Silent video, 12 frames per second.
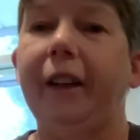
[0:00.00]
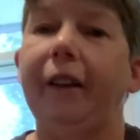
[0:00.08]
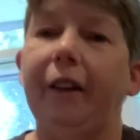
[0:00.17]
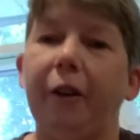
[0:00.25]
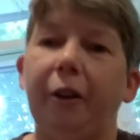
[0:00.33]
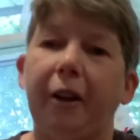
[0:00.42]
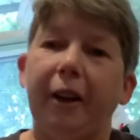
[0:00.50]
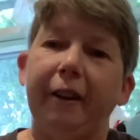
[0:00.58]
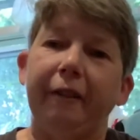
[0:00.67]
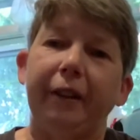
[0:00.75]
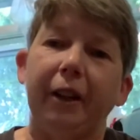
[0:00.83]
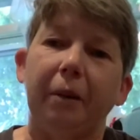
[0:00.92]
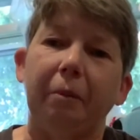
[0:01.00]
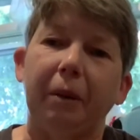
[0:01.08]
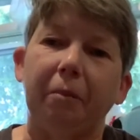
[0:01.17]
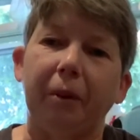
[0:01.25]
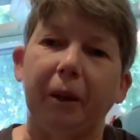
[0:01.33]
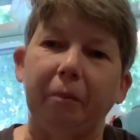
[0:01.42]
You know how I feel
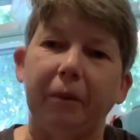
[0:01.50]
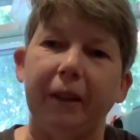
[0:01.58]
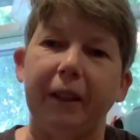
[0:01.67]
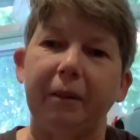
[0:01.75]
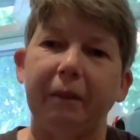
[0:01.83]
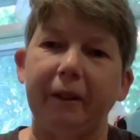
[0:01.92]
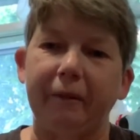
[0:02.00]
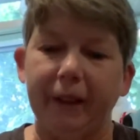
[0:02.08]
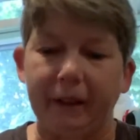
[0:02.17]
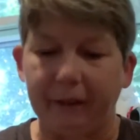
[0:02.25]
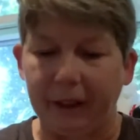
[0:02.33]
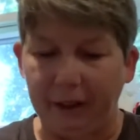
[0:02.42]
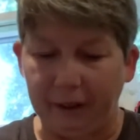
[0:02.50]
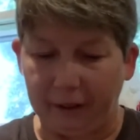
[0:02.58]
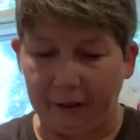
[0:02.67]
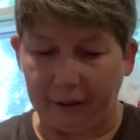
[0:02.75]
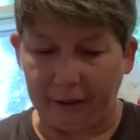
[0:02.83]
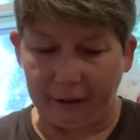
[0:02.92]
about purple, it's my favorite
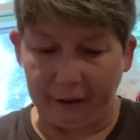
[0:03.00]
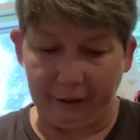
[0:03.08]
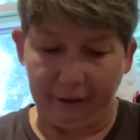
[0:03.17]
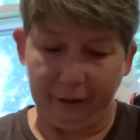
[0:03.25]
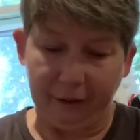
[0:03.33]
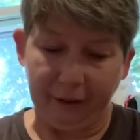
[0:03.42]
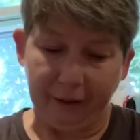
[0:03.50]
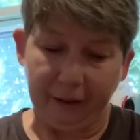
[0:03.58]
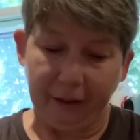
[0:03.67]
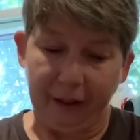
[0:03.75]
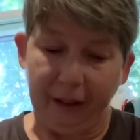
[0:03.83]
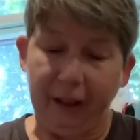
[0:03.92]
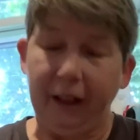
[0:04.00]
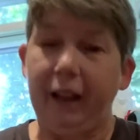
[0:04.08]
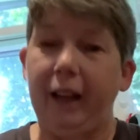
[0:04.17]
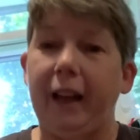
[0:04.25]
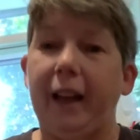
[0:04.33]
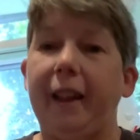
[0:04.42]
color.
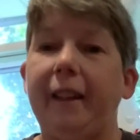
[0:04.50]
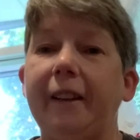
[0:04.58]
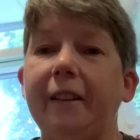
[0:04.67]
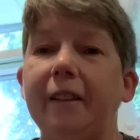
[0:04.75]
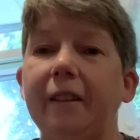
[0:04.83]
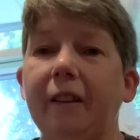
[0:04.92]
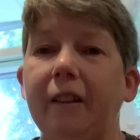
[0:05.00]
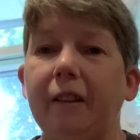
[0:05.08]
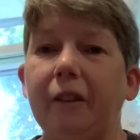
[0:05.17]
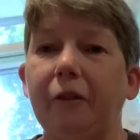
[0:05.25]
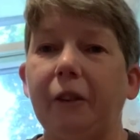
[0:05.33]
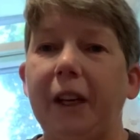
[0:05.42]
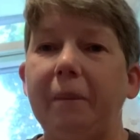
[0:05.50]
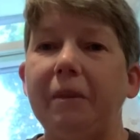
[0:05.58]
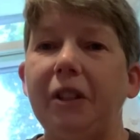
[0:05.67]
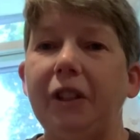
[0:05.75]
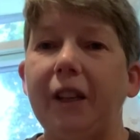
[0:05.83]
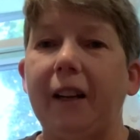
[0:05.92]
And this is called Grape
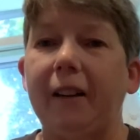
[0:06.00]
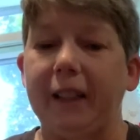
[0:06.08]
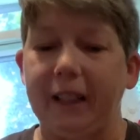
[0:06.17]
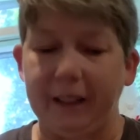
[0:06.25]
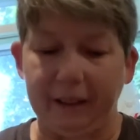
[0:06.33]
Jelly.